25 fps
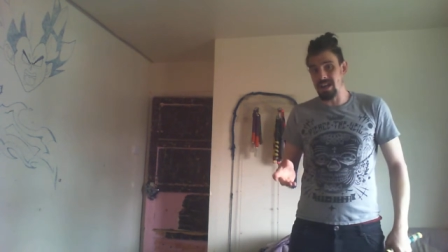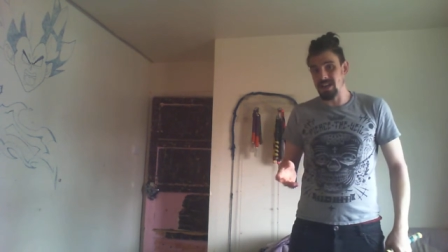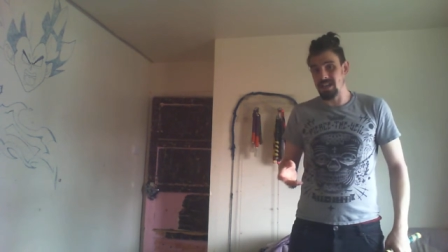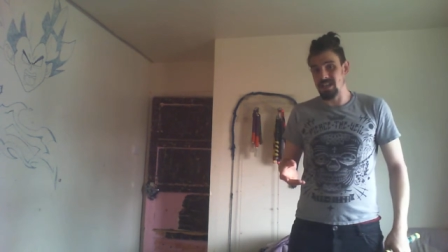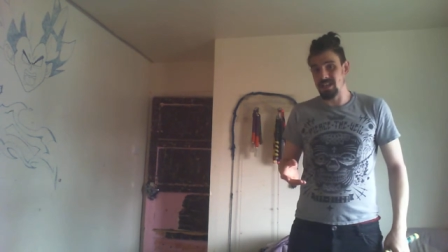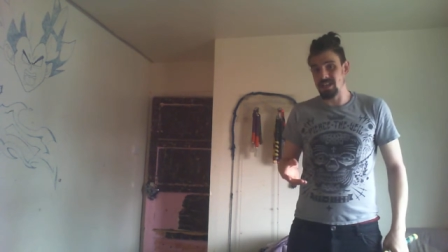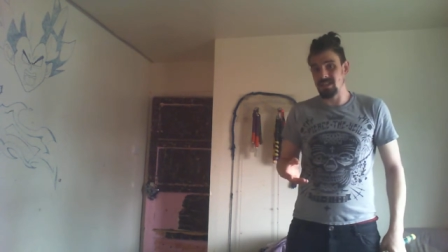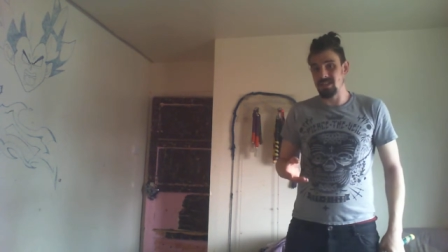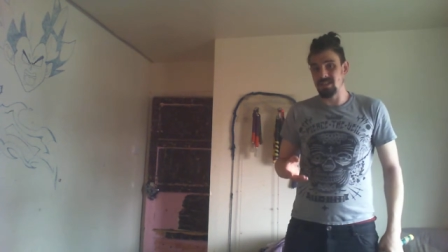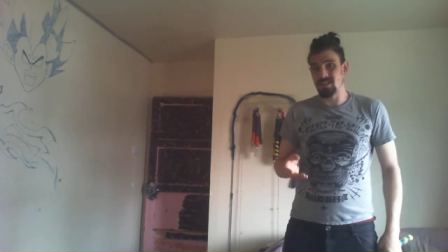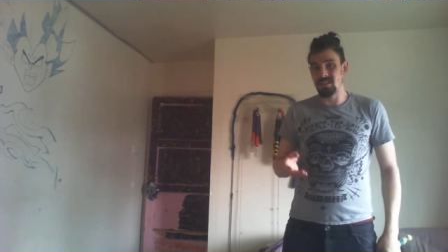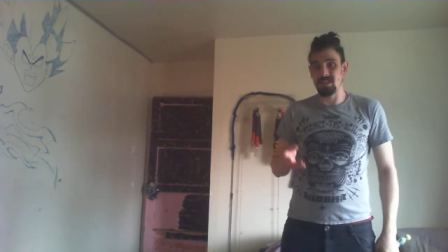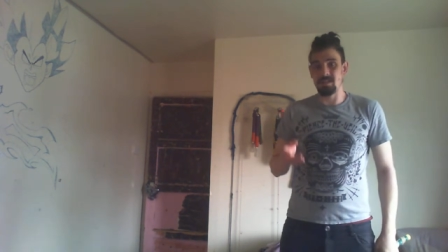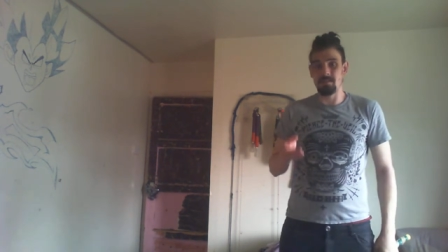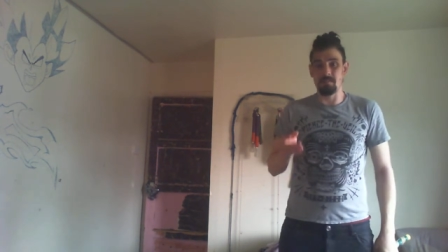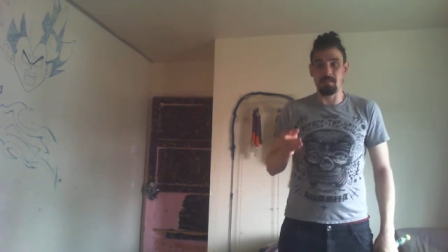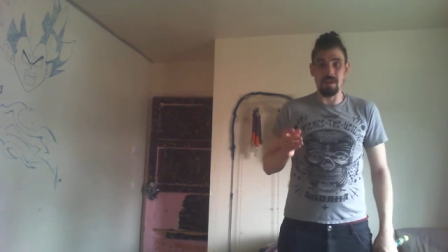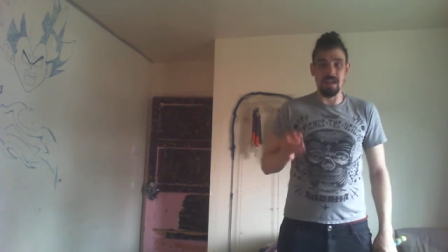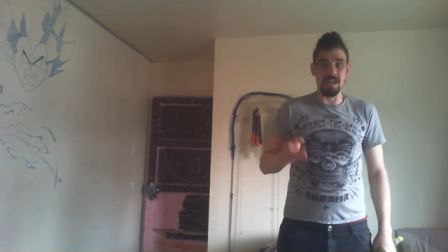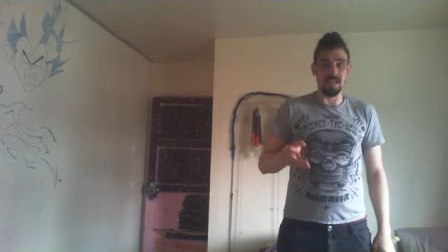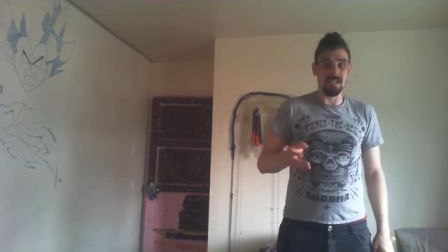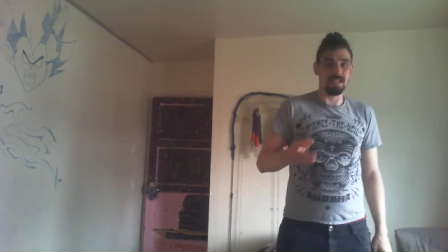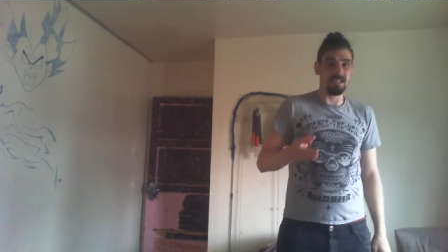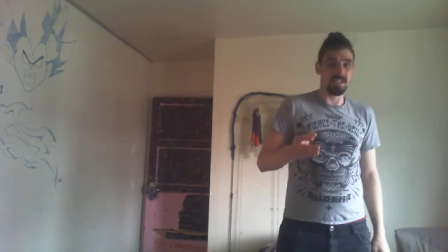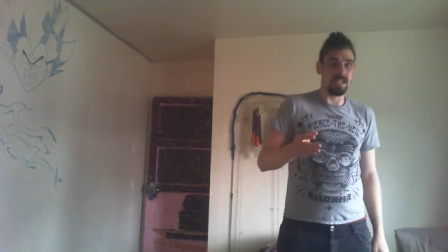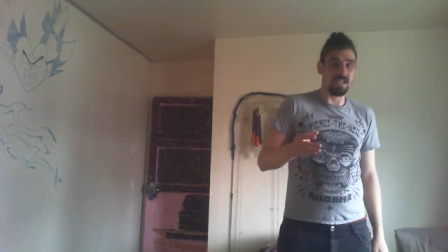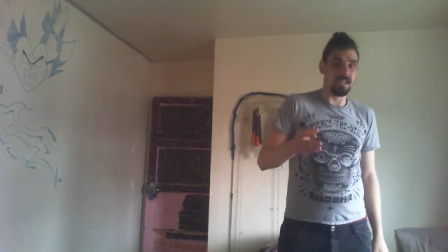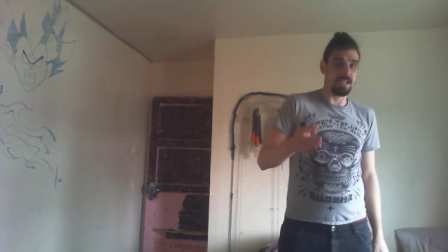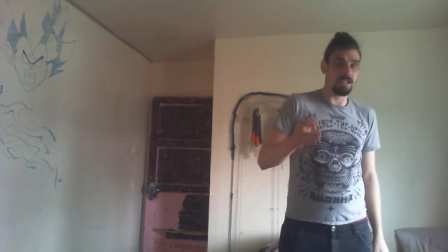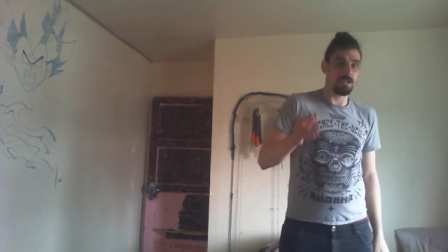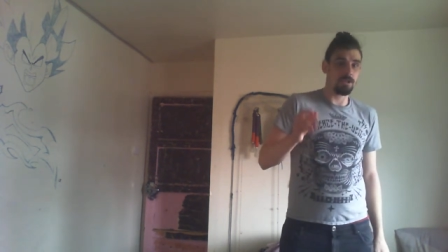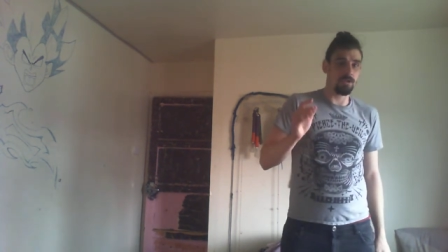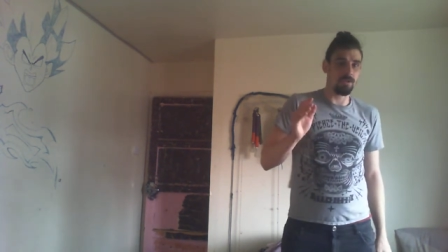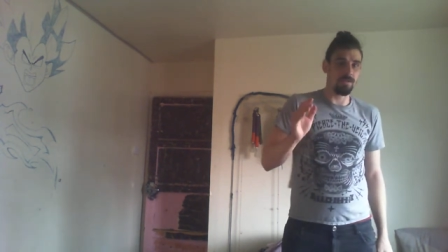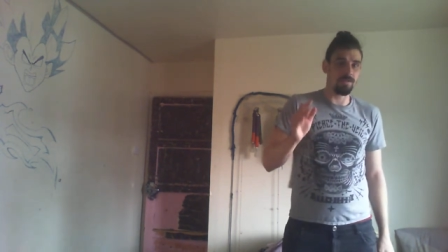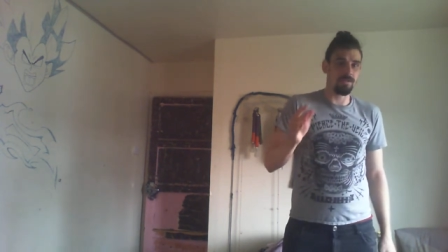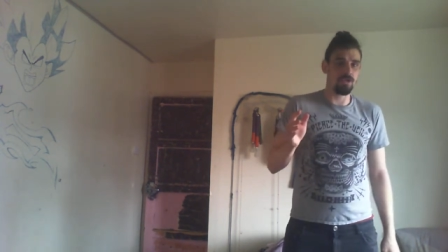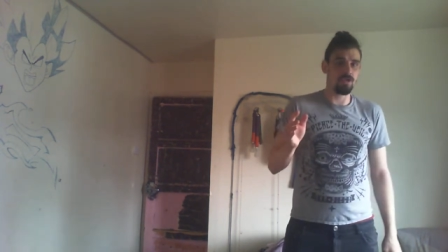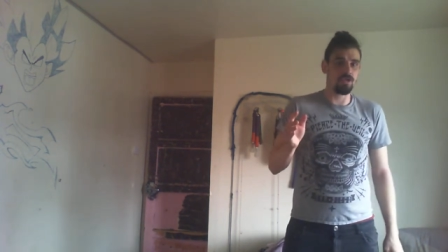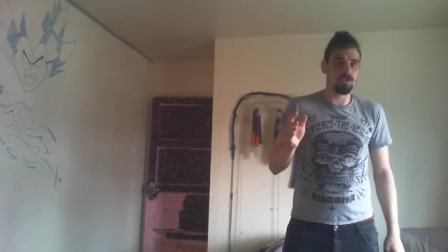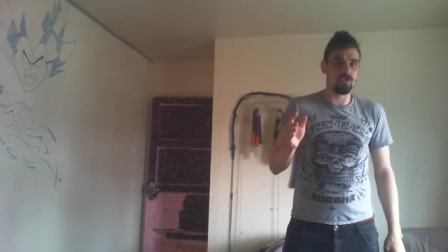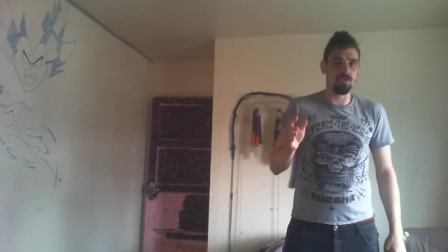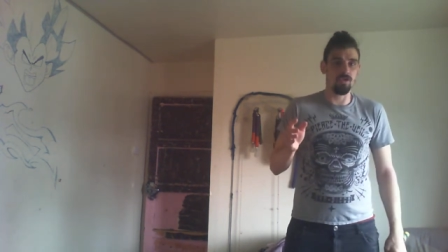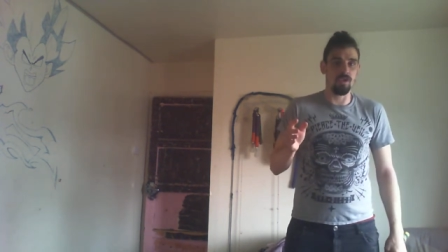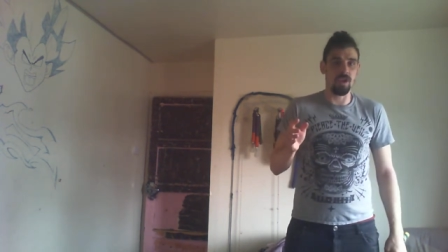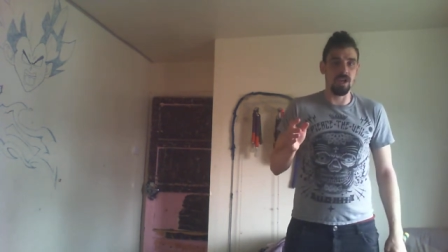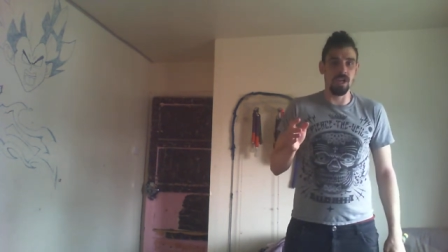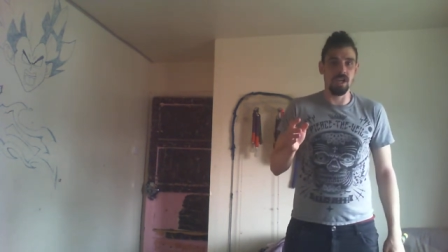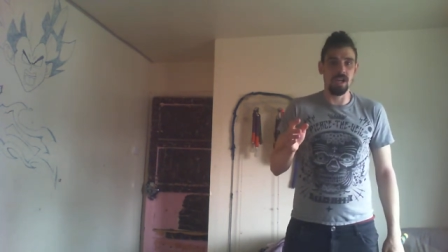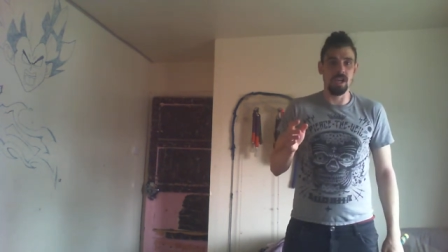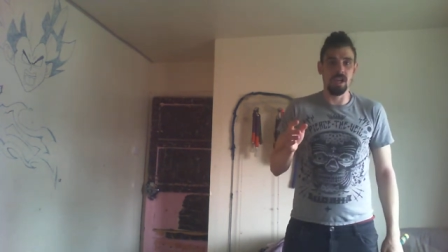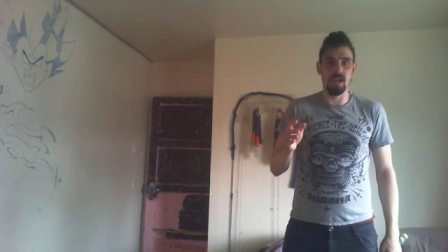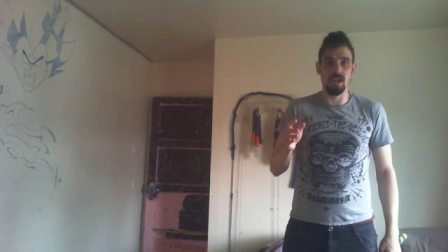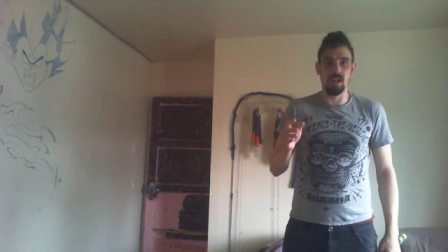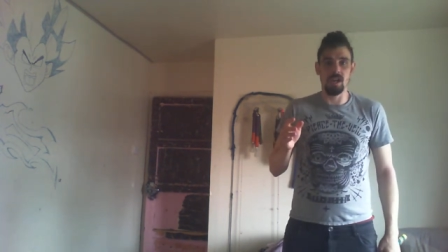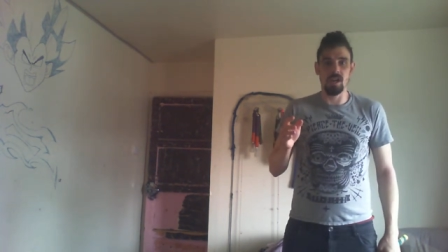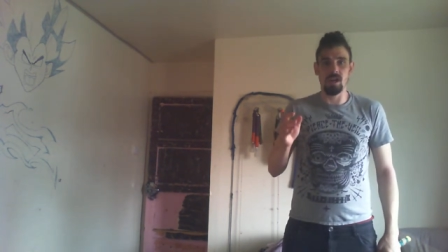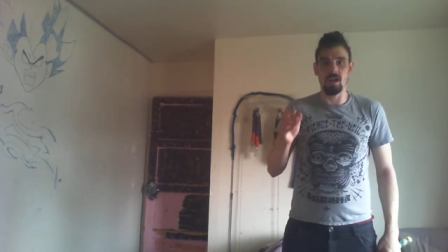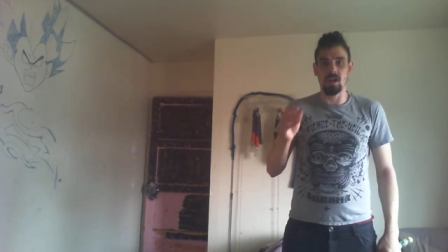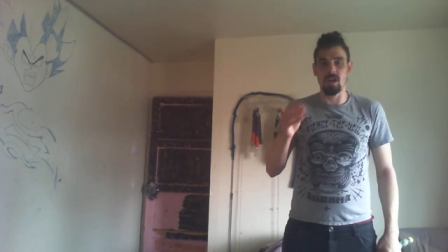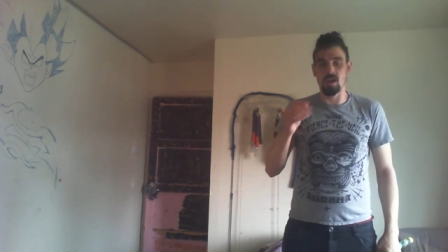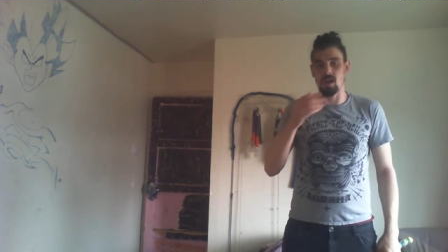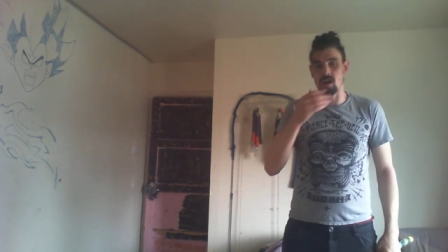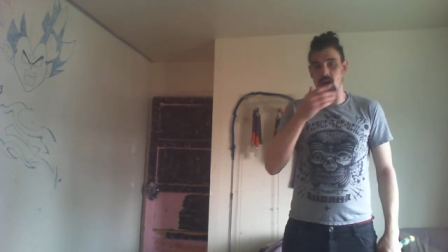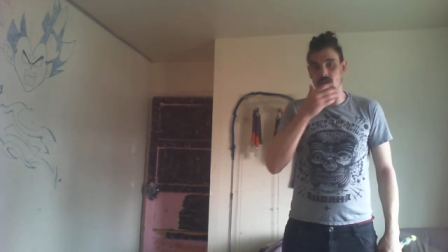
is the basics of striking,